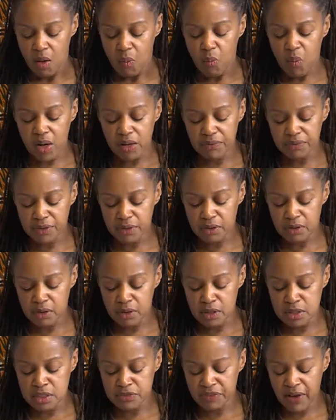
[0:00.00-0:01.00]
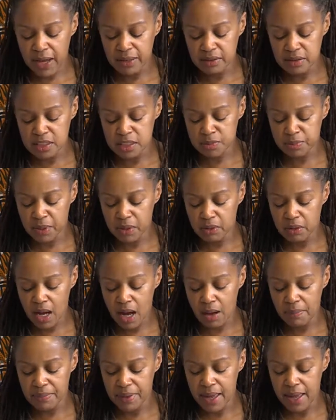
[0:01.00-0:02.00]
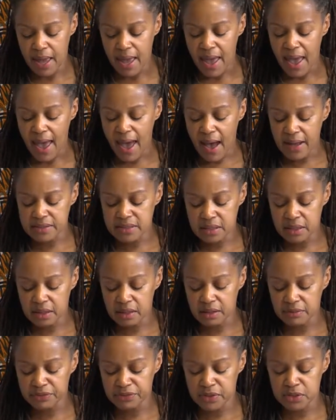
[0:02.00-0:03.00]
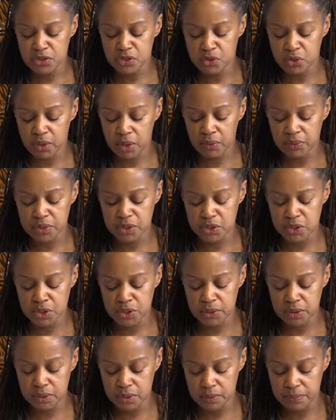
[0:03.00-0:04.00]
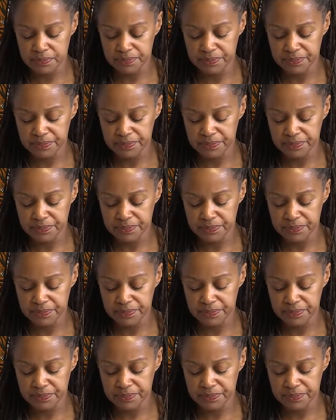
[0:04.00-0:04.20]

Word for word: One of the girls finally spoke up, asking if the story was true.